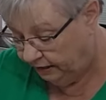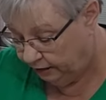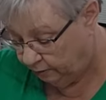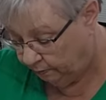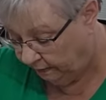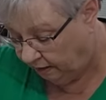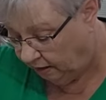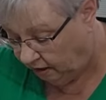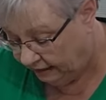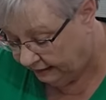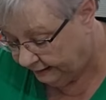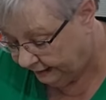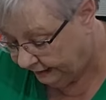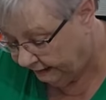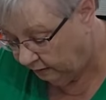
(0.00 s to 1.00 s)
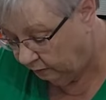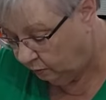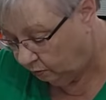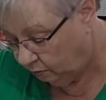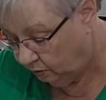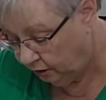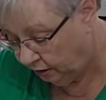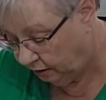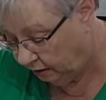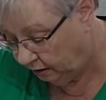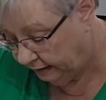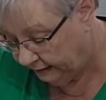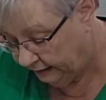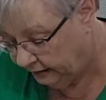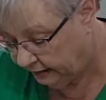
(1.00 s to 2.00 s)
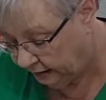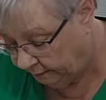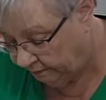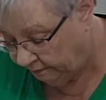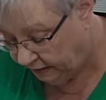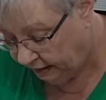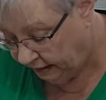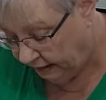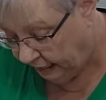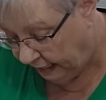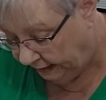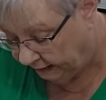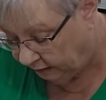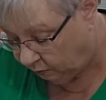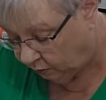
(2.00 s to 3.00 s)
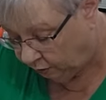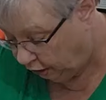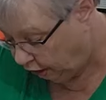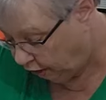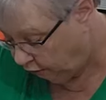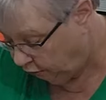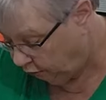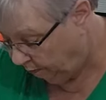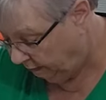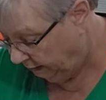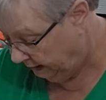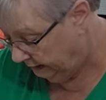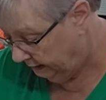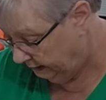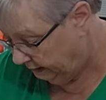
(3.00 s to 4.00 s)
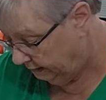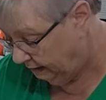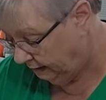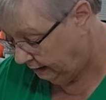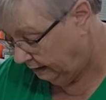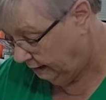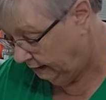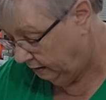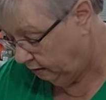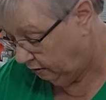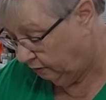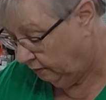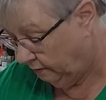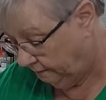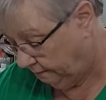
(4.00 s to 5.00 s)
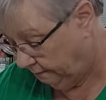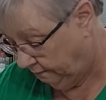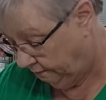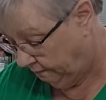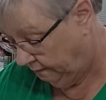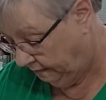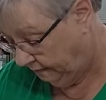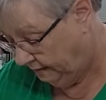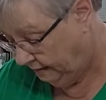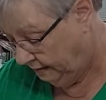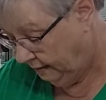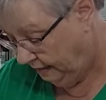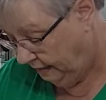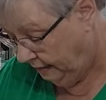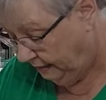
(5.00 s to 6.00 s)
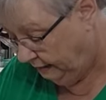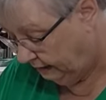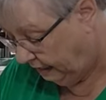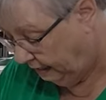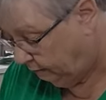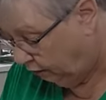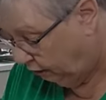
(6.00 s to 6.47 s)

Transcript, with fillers: these pecans. I don't want dust. I don't want huge pieces either. So I'm